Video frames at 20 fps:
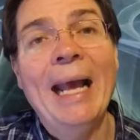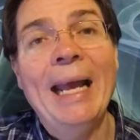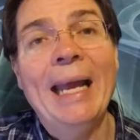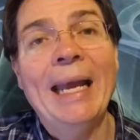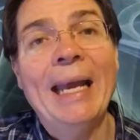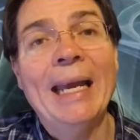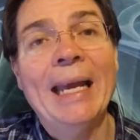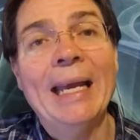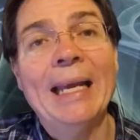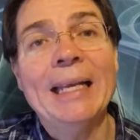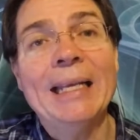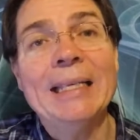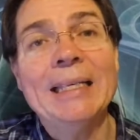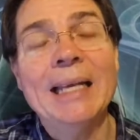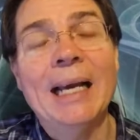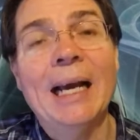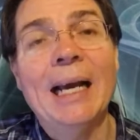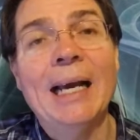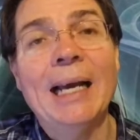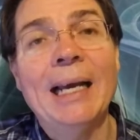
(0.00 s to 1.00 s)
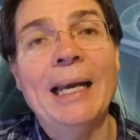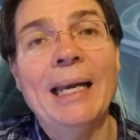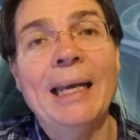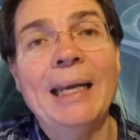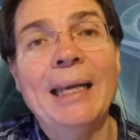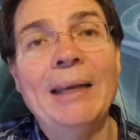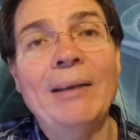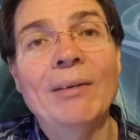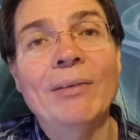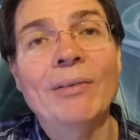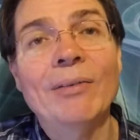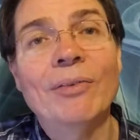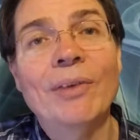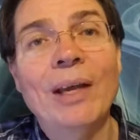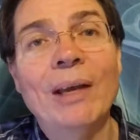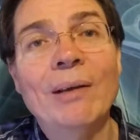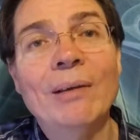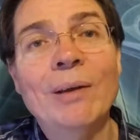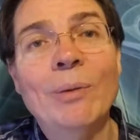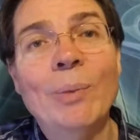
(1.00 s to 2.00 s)
and I
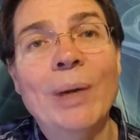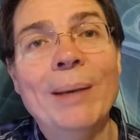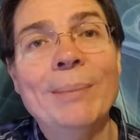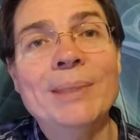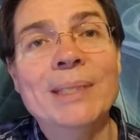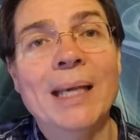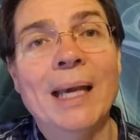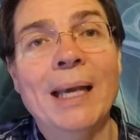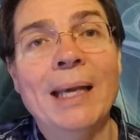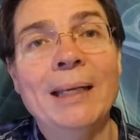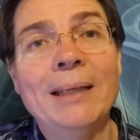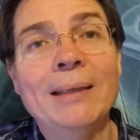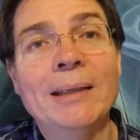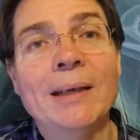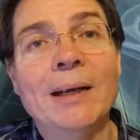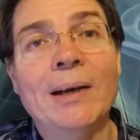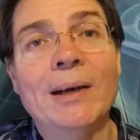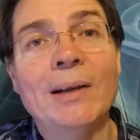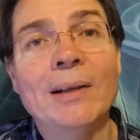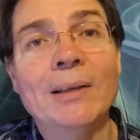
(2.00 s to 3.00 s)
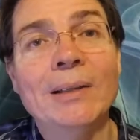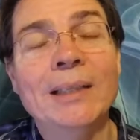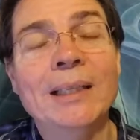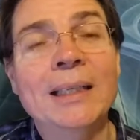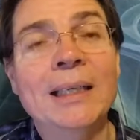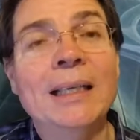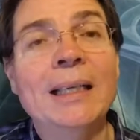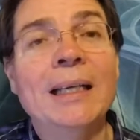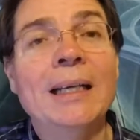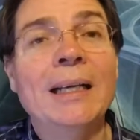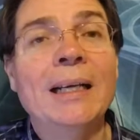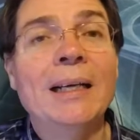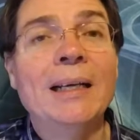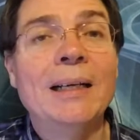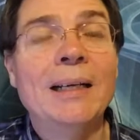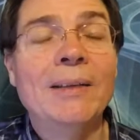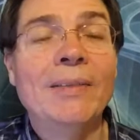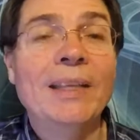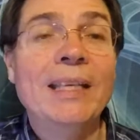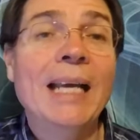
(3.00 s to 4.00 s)
found a website called
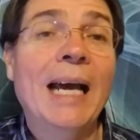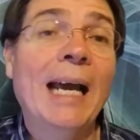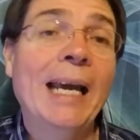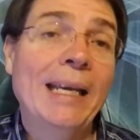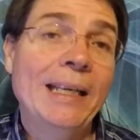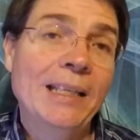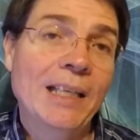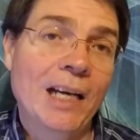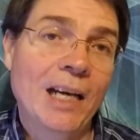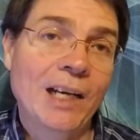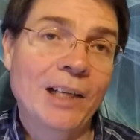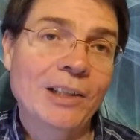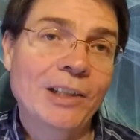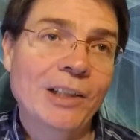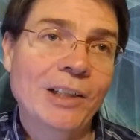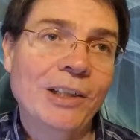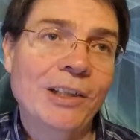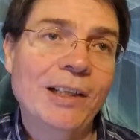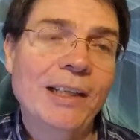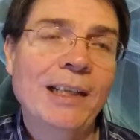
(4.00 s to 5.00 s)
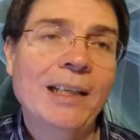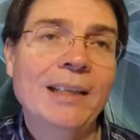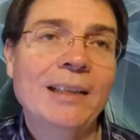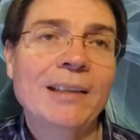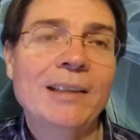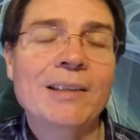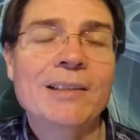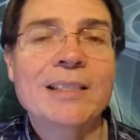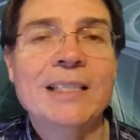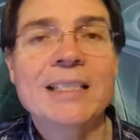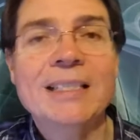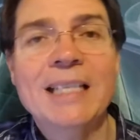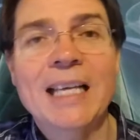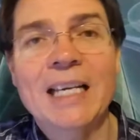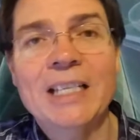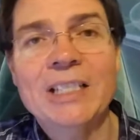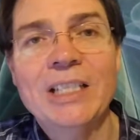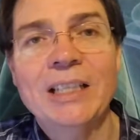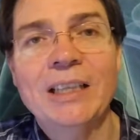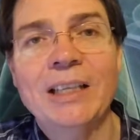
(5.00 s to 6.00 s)
The Diet Doctor, and there's a
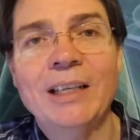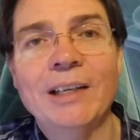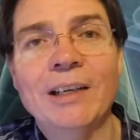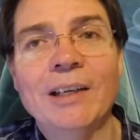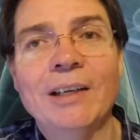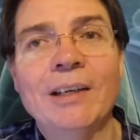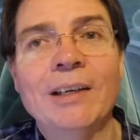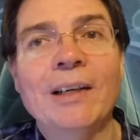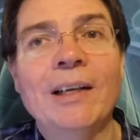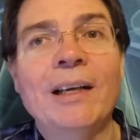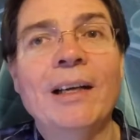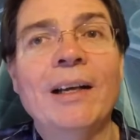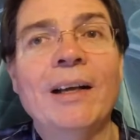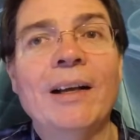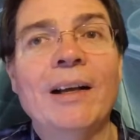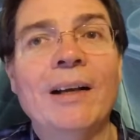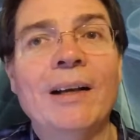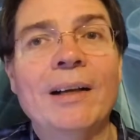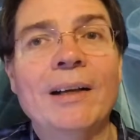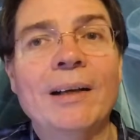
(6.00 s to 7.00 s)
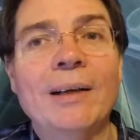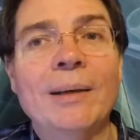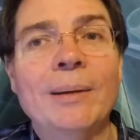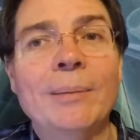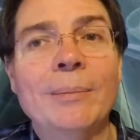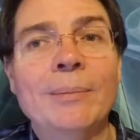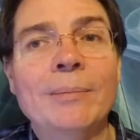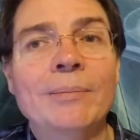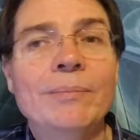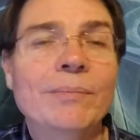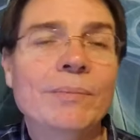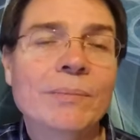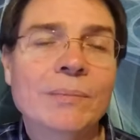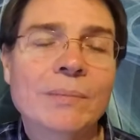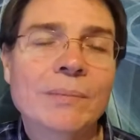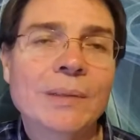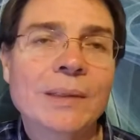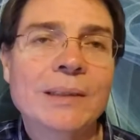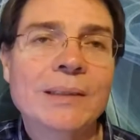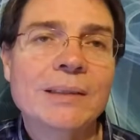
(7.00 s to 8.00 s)
section there,
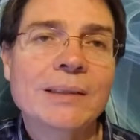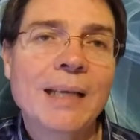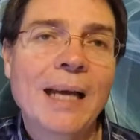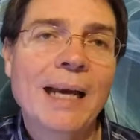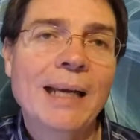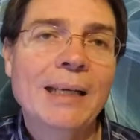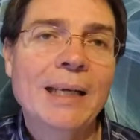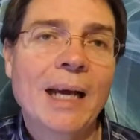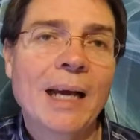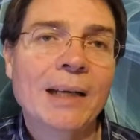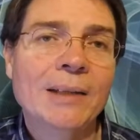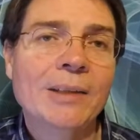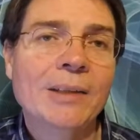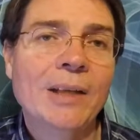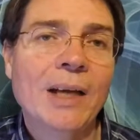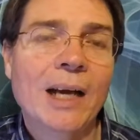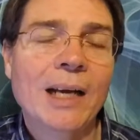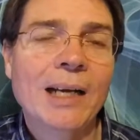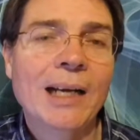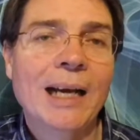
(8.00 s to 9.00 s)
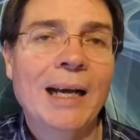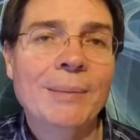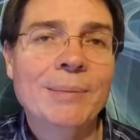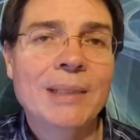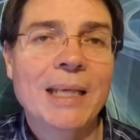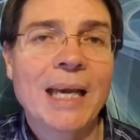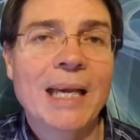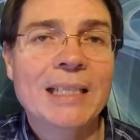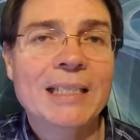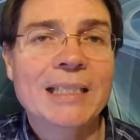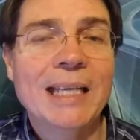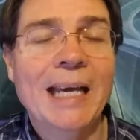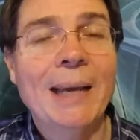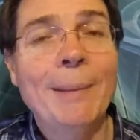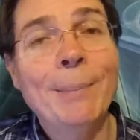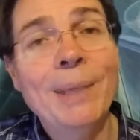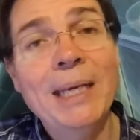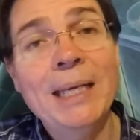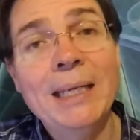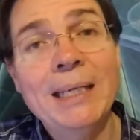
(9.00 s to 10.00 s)
it's
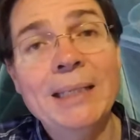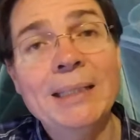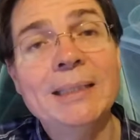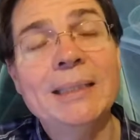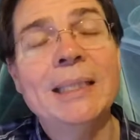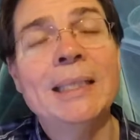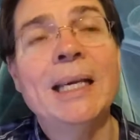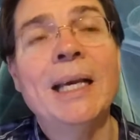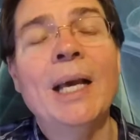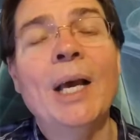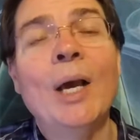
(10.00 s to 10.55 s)
dietdoctor.com/diabetes,